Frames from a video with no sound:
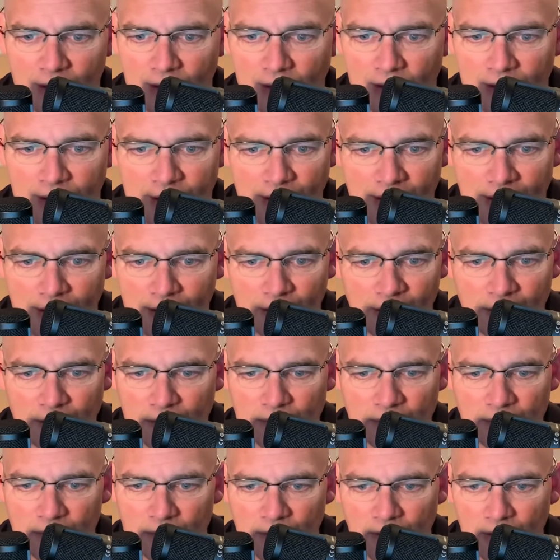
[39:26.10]
and they're
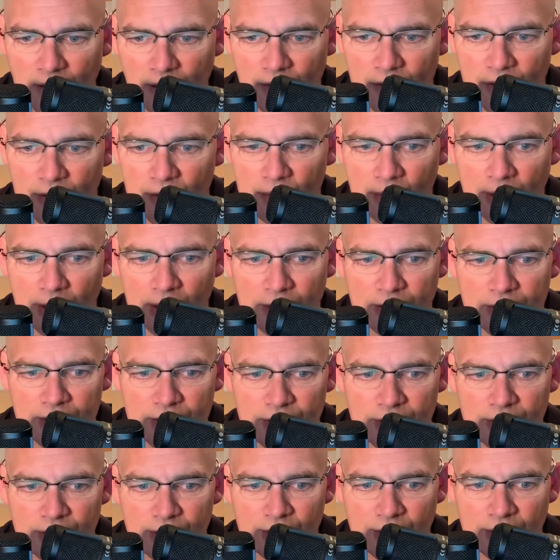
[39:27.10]
out of their
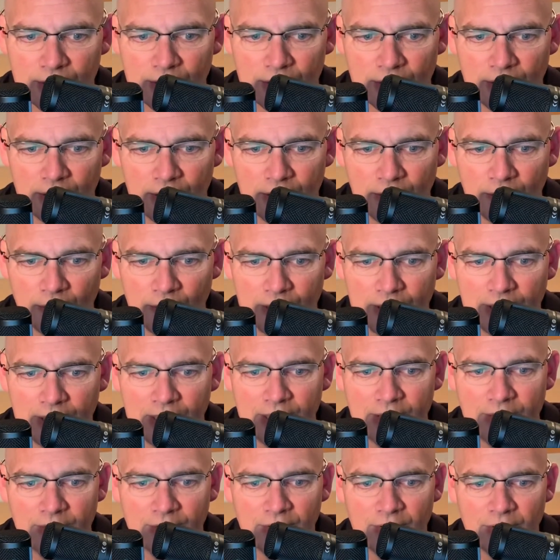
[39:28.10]
minds. And we
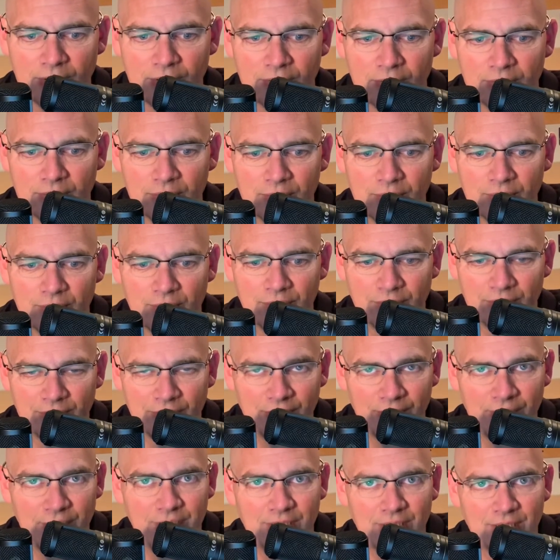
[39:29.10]
hear
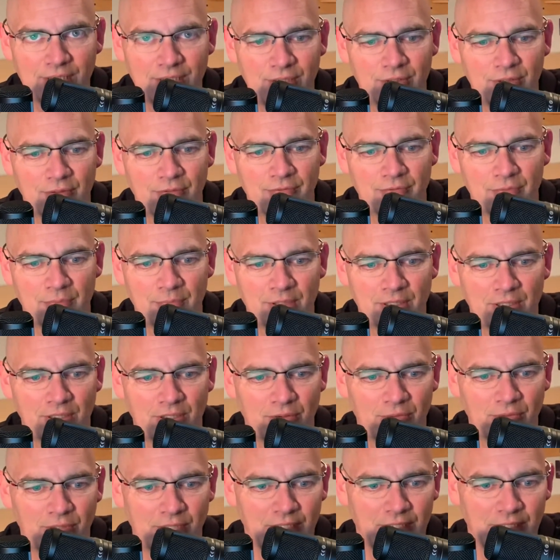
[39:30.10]
very little from the
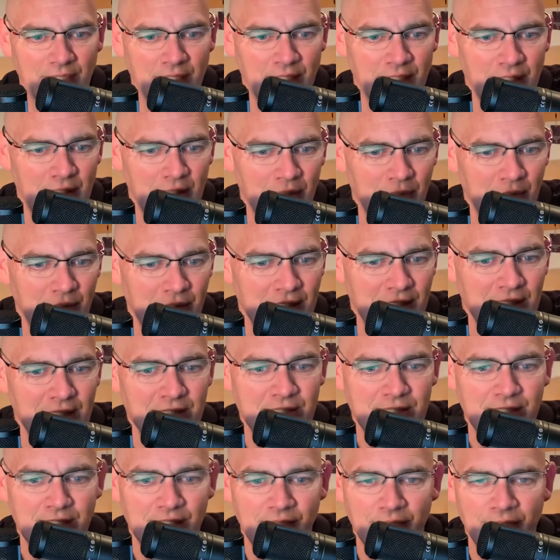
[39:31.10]
alt-right, but the
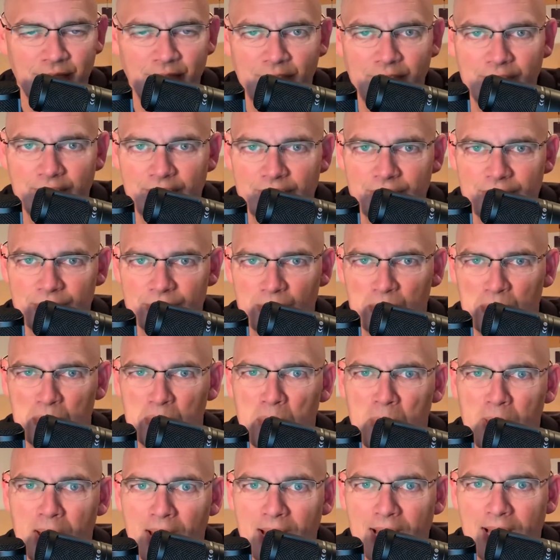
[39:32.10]
Antifa, these
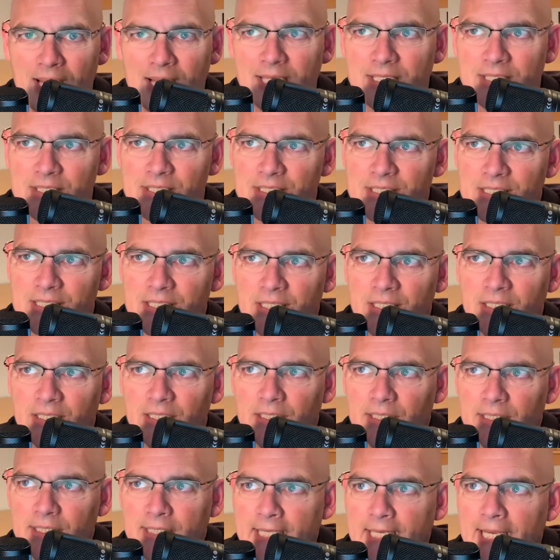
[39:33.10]
masked
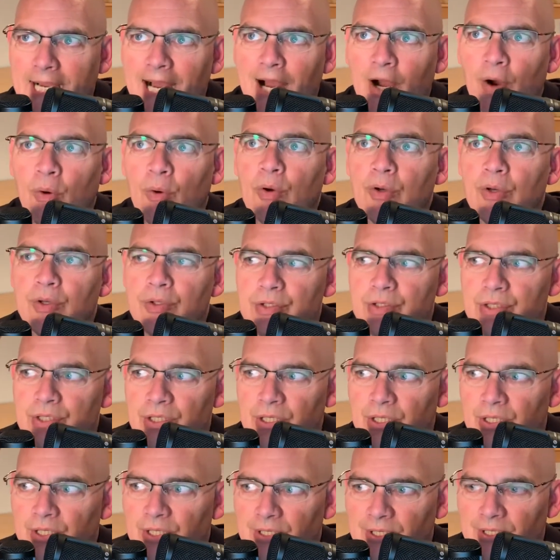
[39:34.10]
cowards
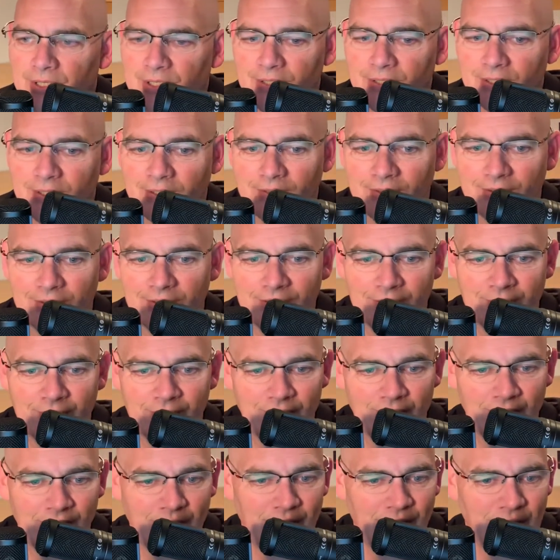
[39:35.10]
that
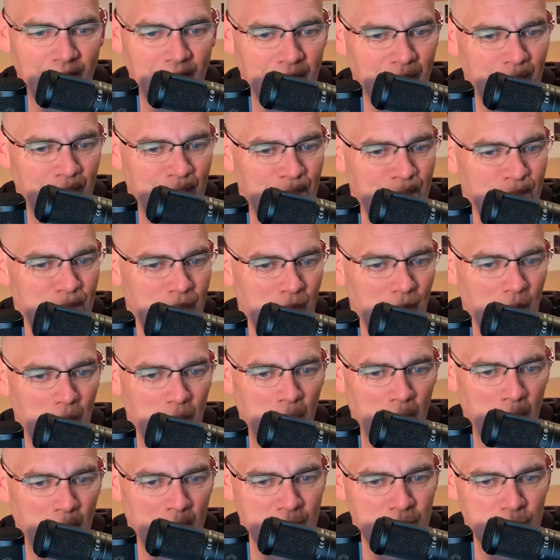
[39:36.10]
are
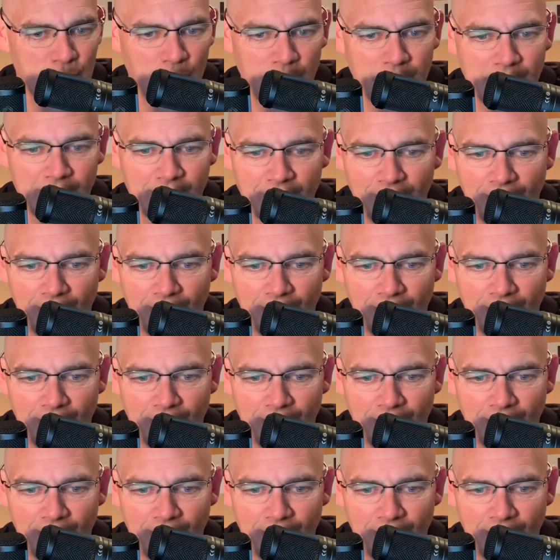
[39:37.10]
perpetuating